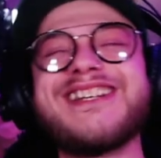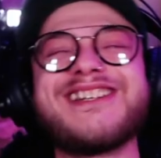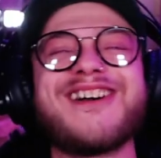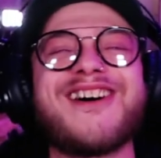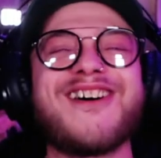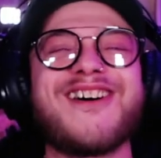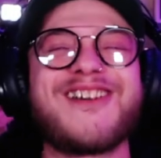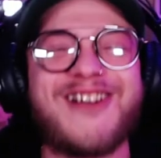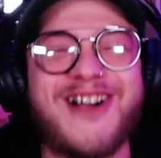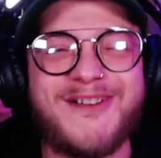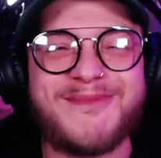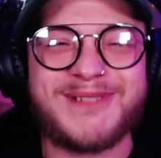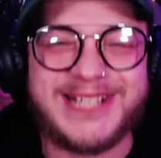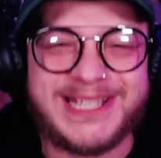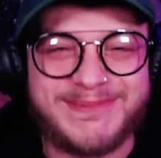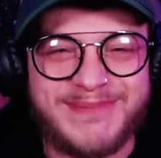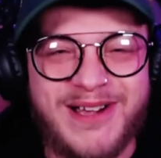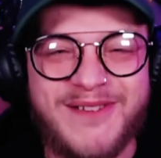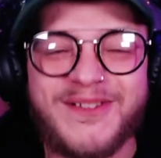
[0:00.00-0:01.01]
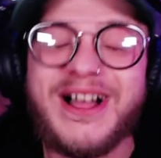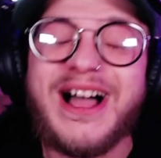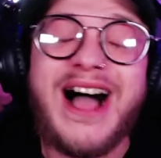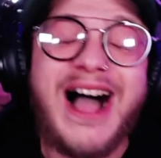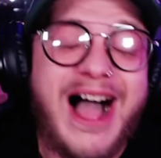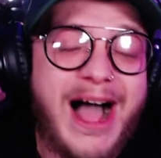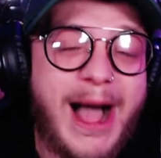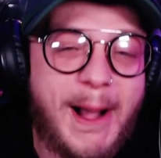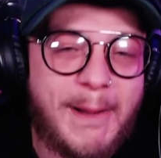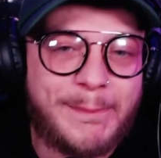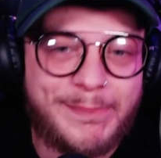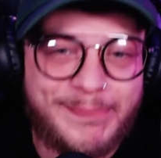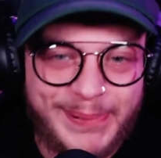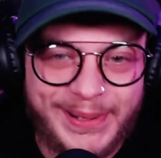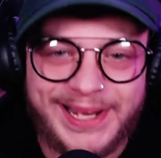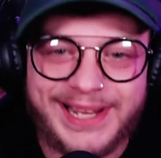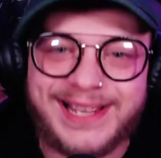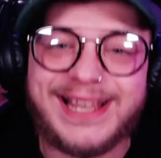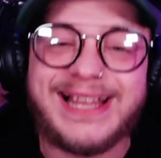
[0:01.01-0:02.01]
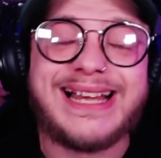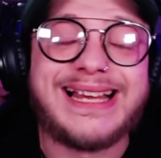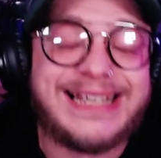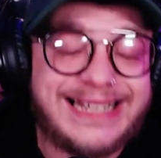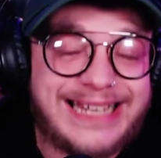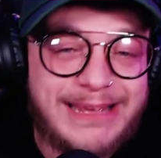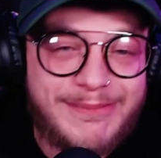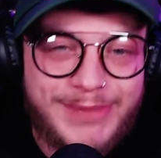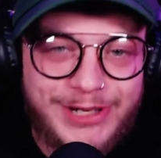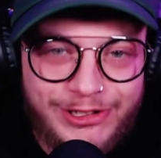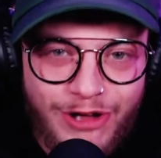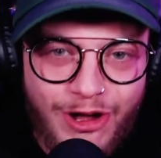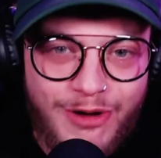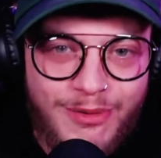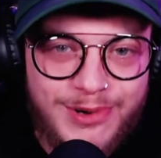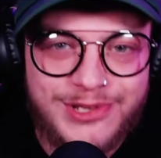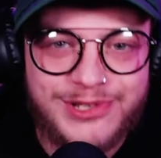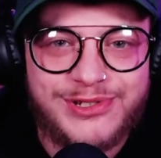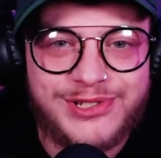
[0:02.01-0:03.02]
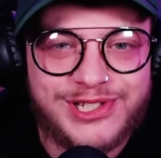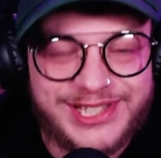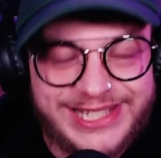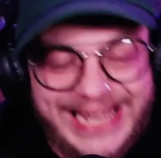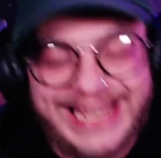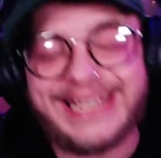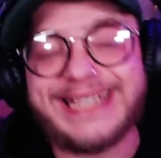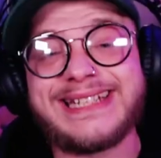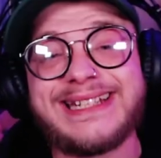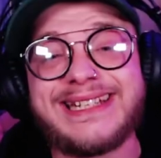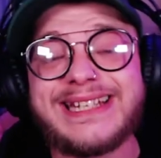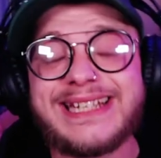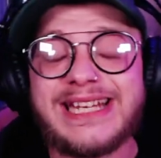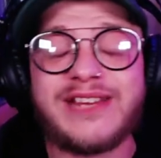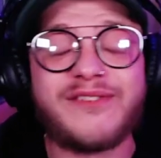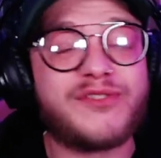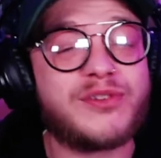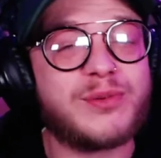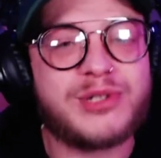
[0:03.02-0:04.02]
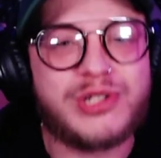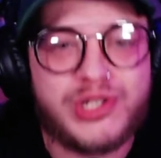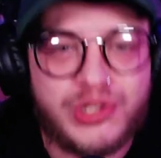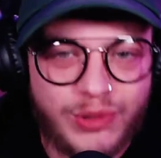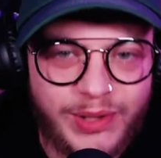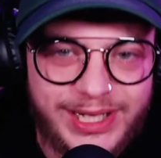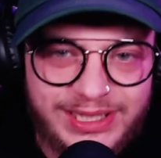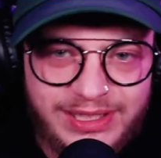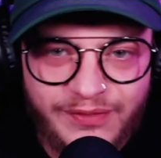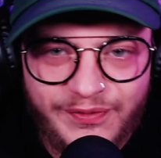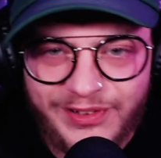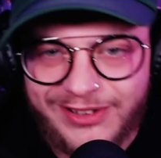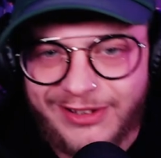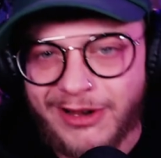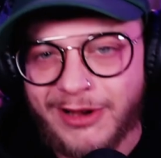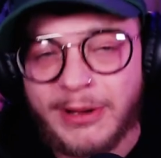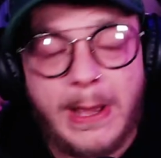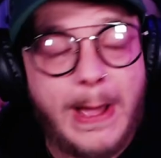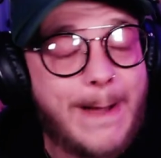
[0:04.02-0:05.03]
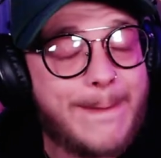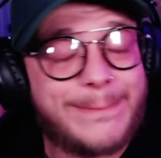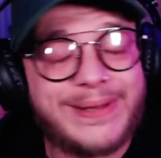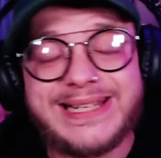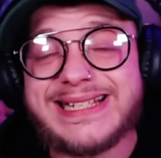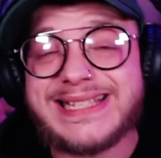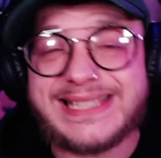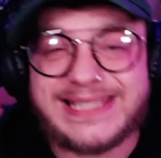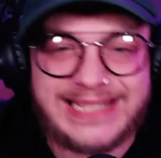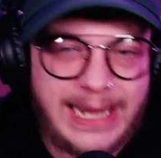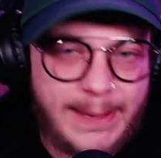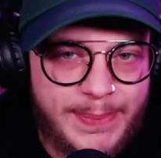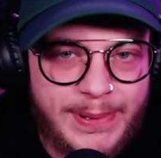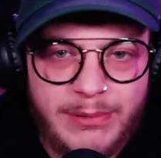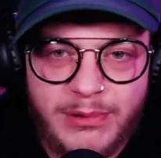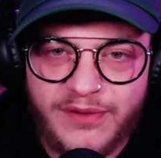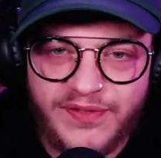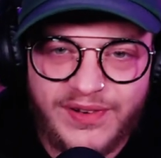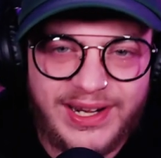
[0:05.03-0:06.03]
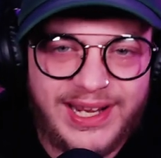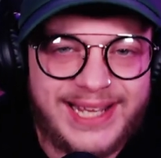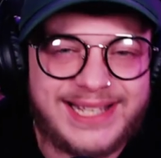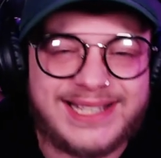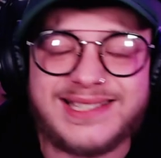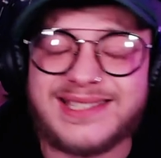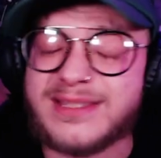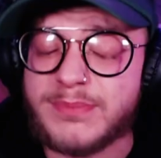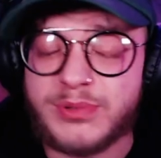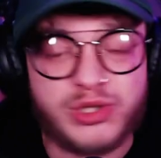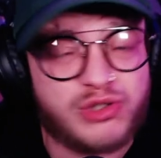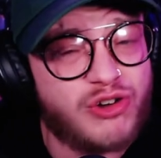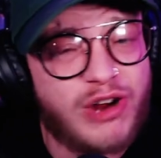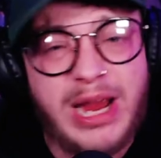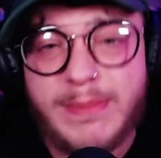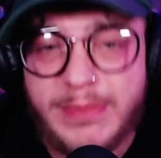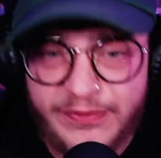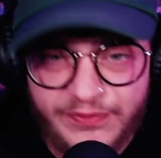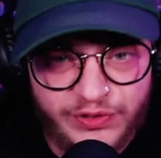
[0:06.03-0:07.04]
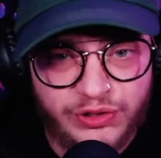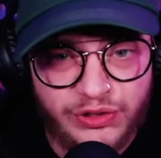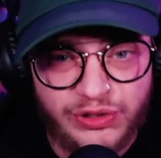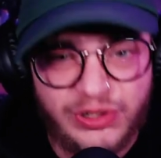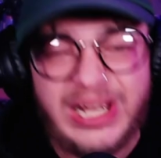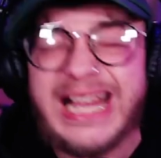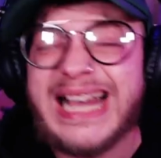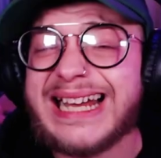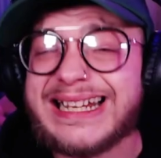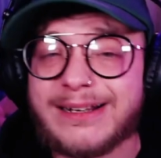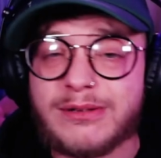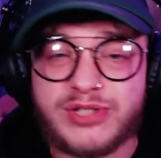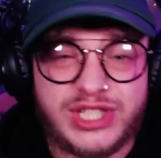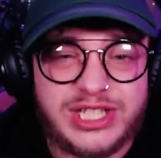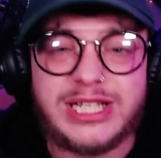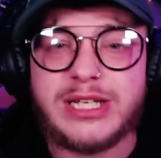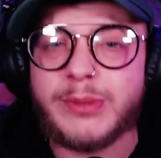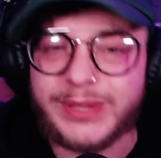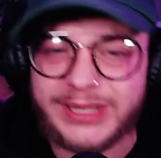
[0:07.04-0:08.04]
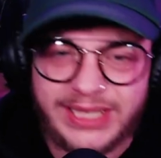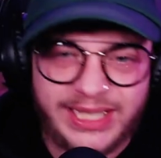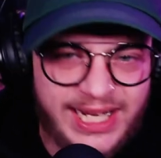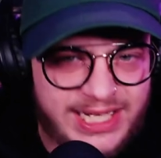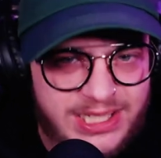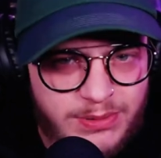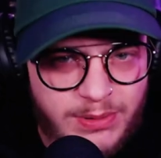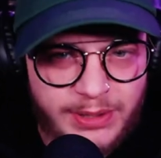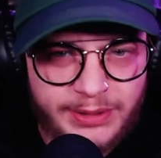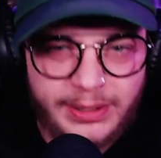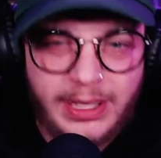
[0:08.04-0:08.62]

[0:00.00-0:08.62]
Your comments, bruv. I beg, let me know what you're saying. If you enjoyed the video, please slap it with a like. Subscribe if you're new. And I'll see you in the next one.